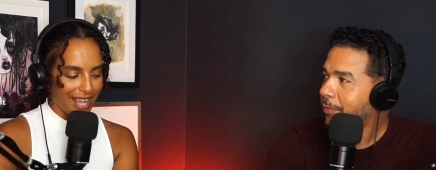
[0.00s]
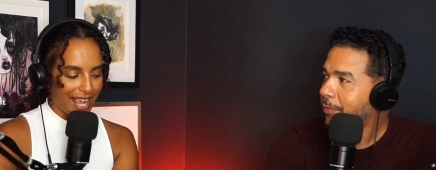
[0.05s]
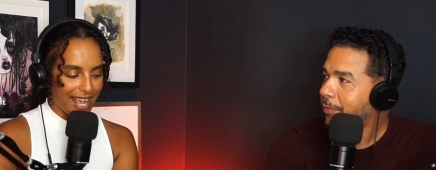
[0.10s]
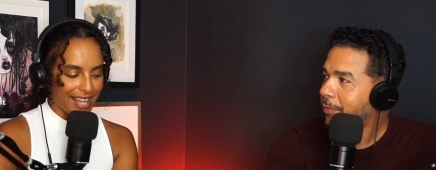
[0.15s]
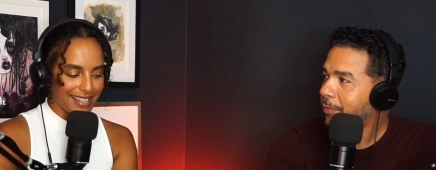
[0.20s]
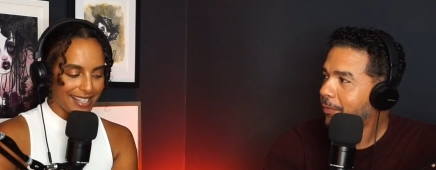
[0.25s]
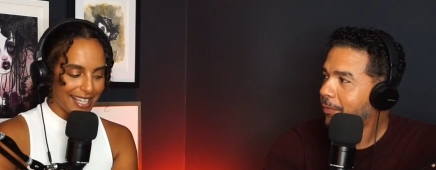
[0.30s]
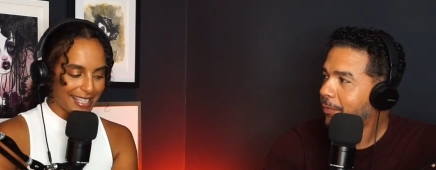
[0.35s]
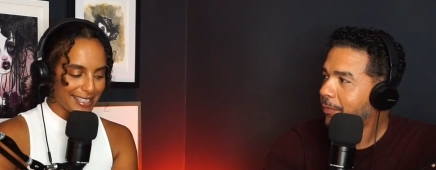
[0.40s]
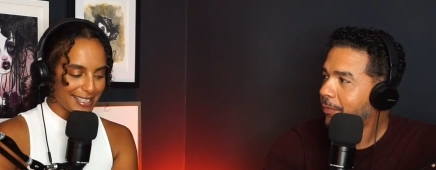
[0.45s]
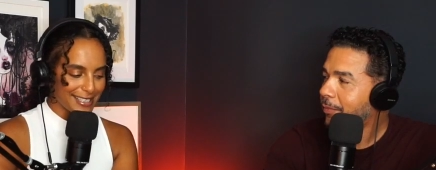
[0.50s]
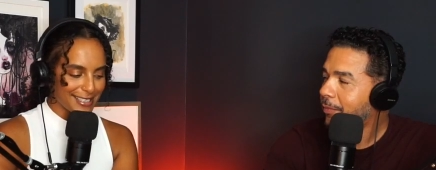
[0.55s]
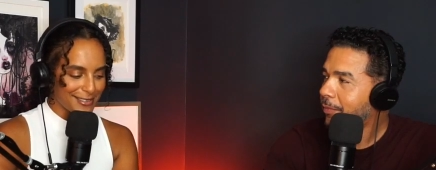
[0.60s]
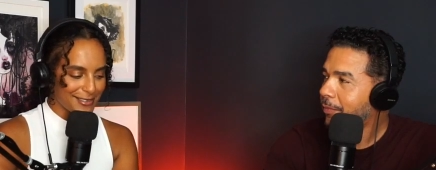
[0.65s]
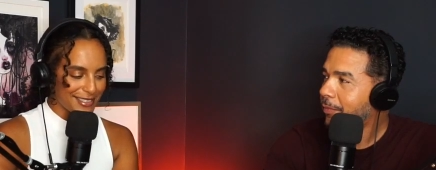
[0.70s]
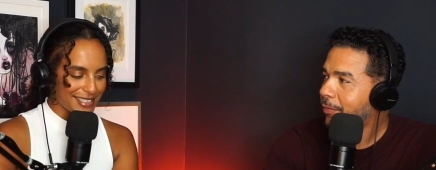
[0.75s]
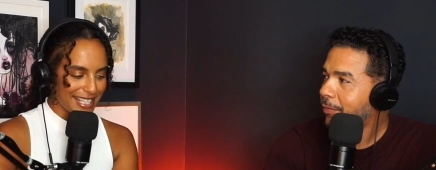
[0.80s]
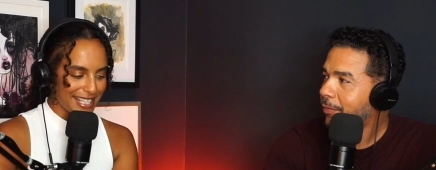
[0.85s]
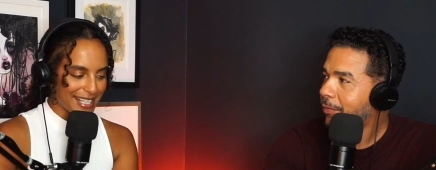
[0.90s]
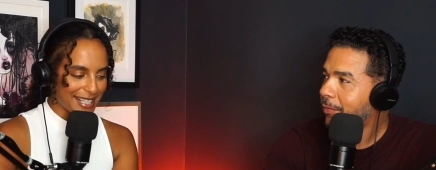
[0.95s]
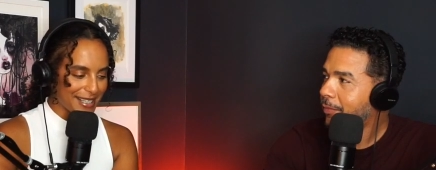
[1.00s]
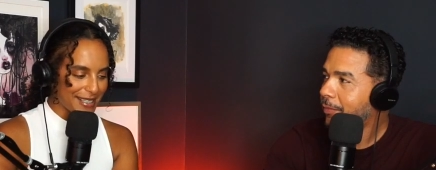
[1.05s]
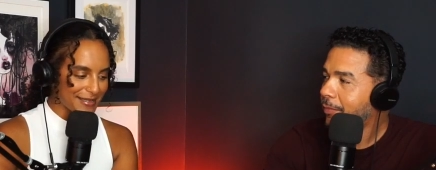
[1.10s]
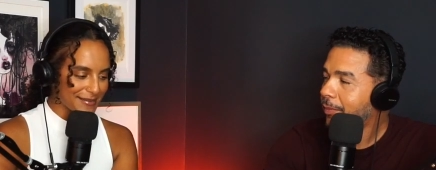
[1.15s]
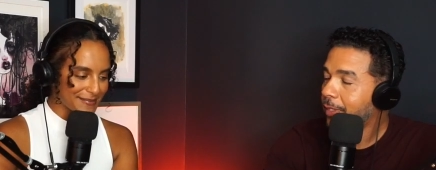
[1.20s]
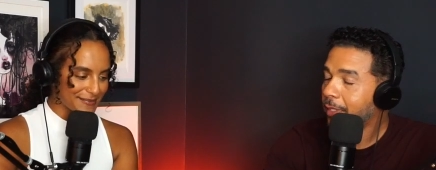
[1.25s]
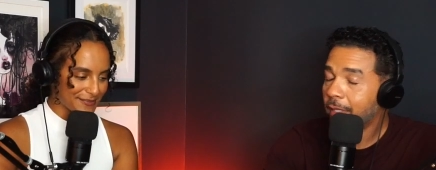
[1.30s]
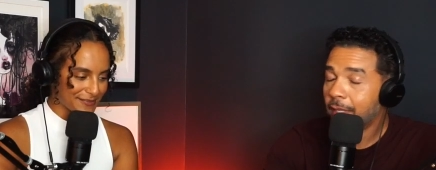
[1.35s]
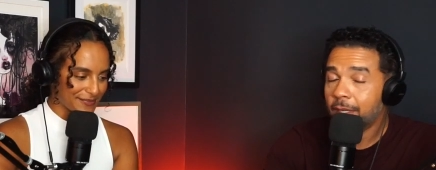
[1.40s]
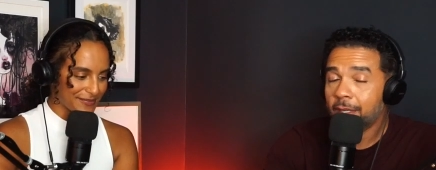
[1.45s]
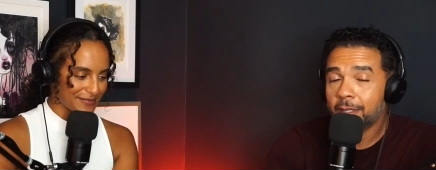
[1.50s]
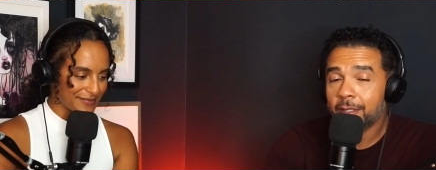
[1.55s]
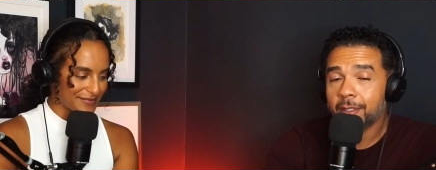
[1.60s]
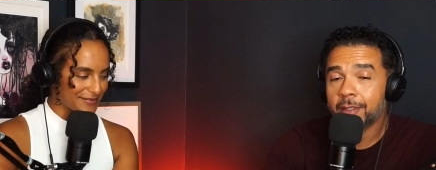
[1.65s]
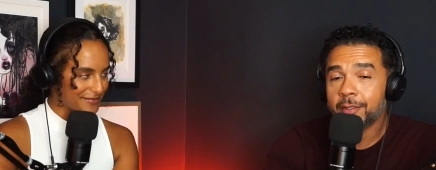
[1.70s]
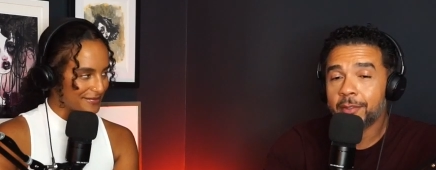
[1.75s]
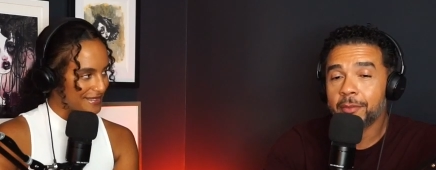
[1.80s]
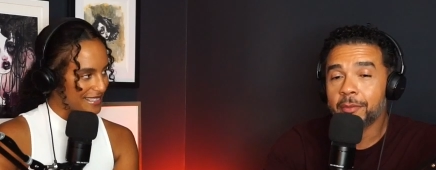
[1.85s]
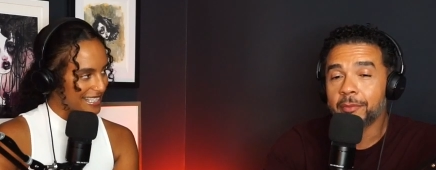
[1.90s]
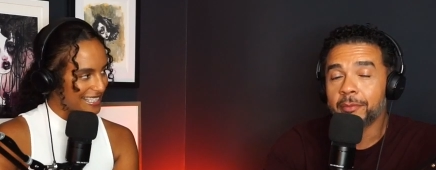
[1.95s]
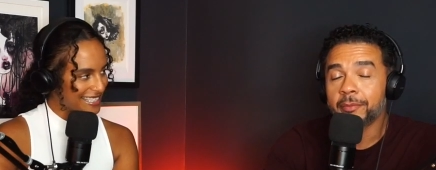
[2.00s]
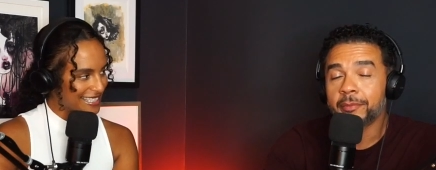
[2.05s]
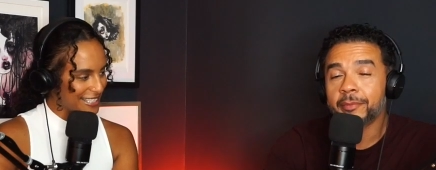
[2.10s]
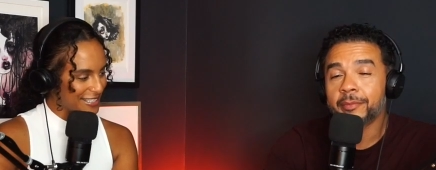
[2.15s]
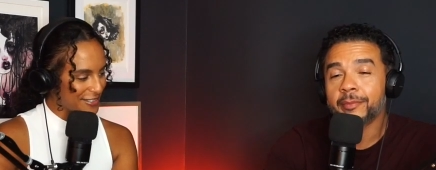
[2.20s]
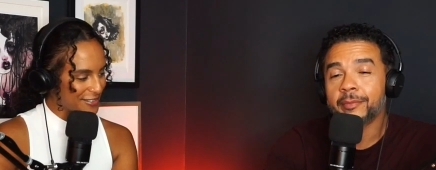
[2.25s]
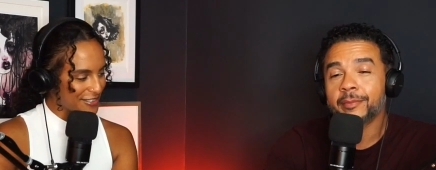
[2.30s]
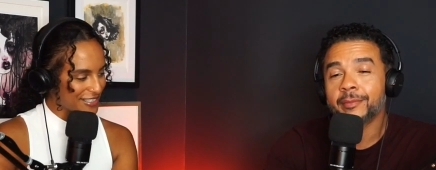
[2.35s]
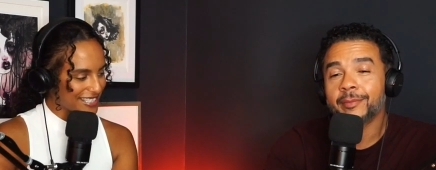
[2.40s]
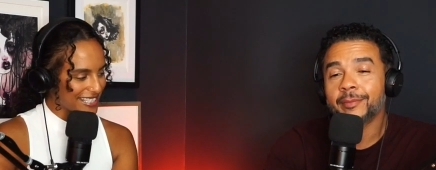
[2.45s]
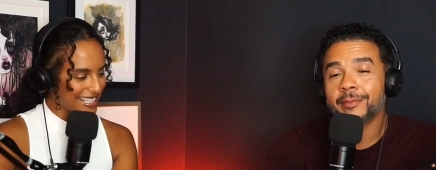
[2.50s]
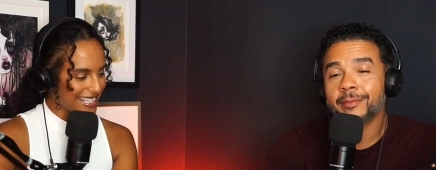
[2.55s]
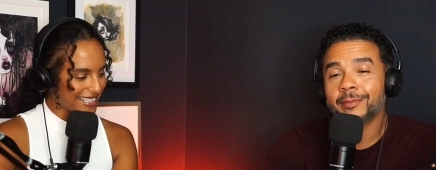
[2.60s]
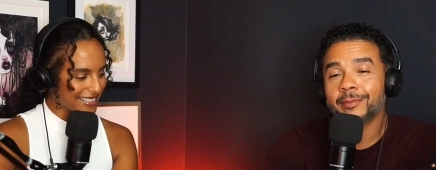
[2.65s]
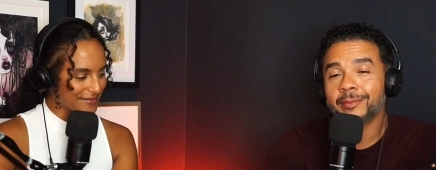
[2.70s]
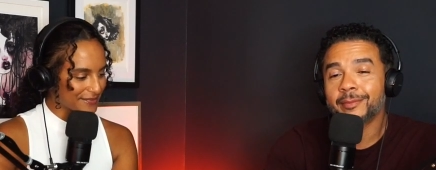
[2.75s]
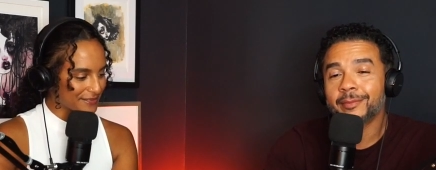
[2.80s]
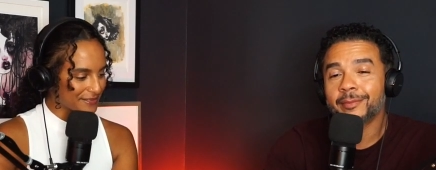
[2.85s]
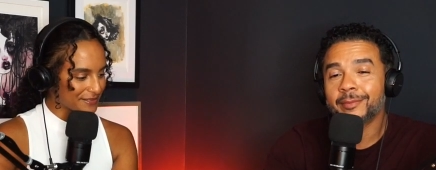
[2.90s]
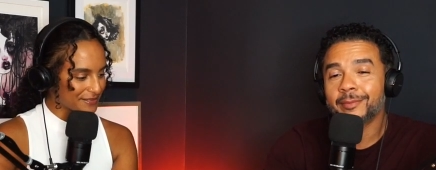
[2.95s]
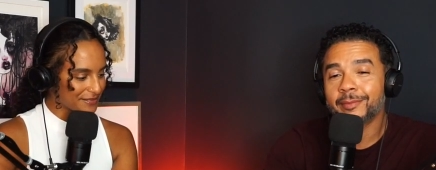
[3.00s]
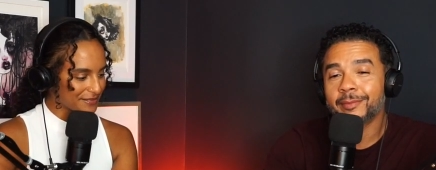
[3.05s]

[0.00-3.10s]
Speaker 1: I like this new setup. Yeah, I like it too. It's interesting.